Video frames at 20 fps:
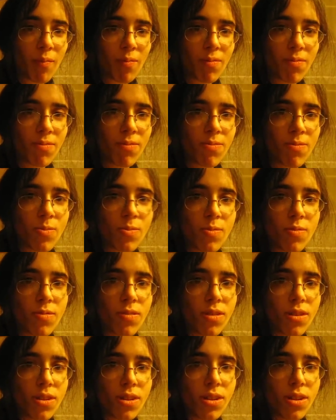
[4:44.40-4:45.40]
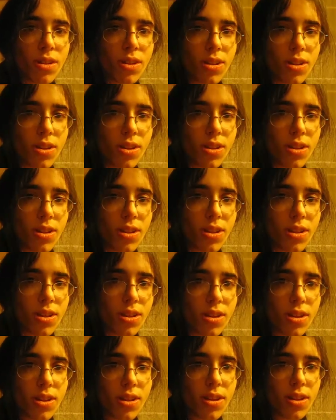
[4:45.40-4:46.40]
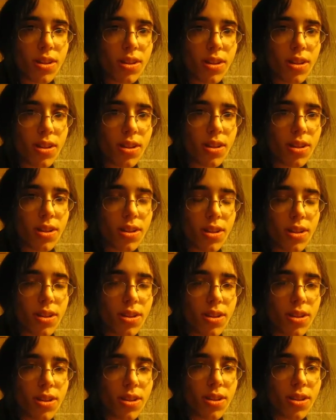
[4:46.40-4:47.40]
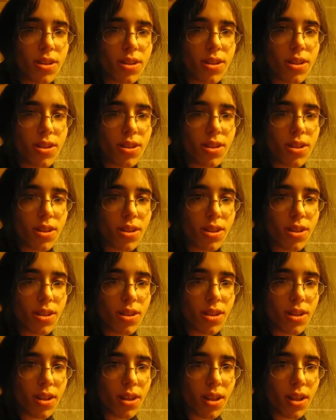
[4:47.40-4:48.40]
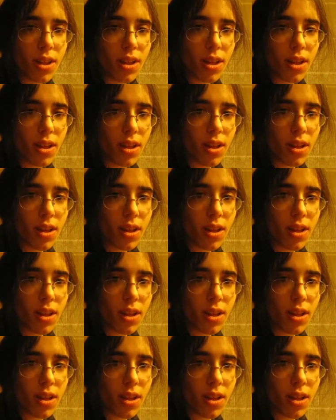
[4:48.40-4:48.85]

(silence)